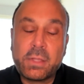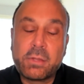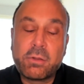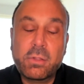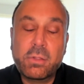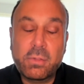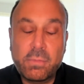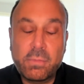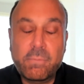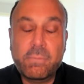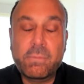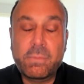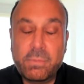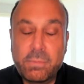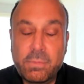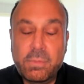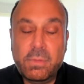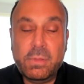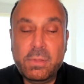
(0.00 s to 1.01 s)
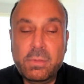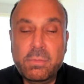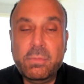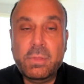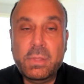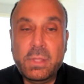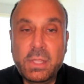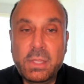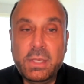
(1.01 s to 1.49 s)
And
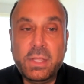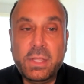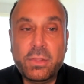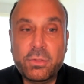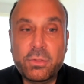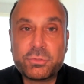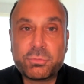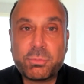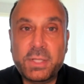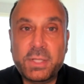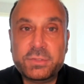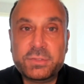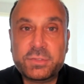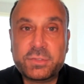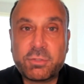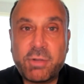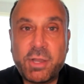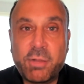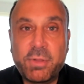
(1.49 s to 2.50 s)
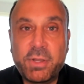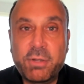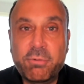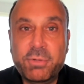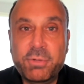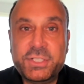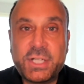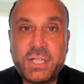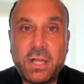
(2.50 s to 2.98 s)
any of those ways is a great way to
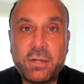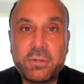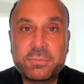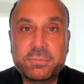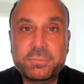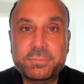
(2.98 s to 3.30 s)
reach out.